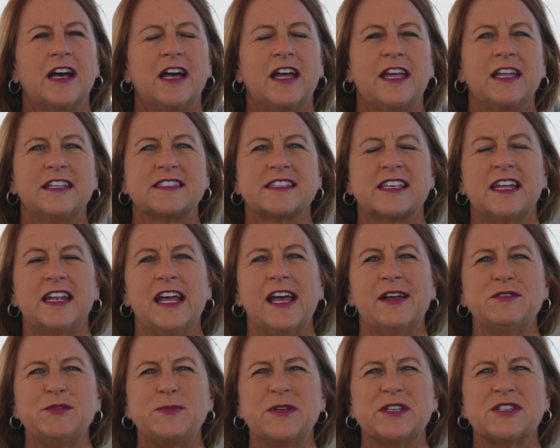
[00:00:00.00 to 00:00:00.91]
It's gonna
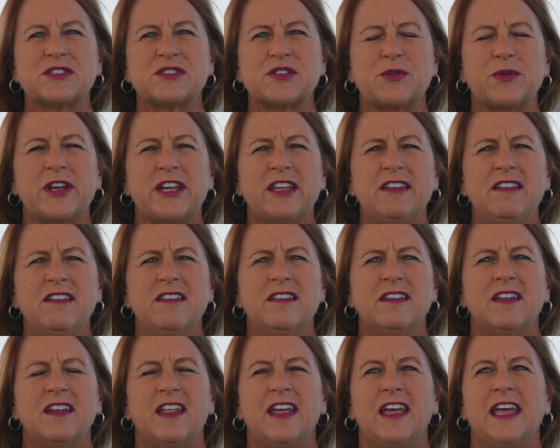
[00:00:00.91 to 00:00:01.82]
have to be a squid,
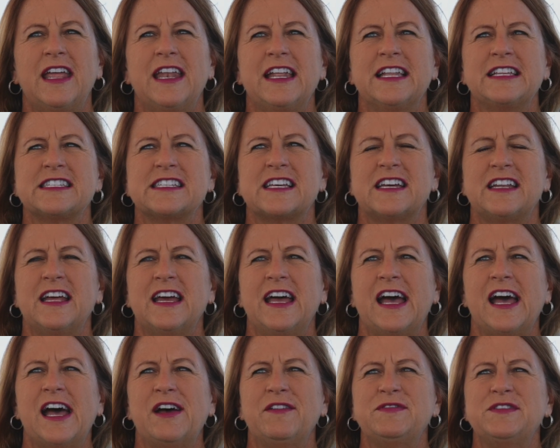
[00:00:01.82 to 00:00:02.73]
and it's gonna
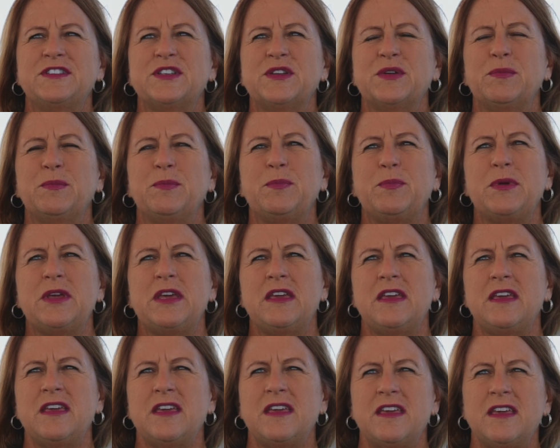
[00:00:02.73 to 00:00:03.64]
have to
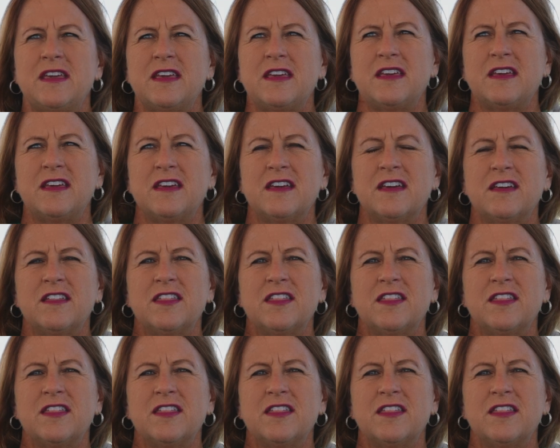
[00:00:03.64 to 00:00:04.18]
be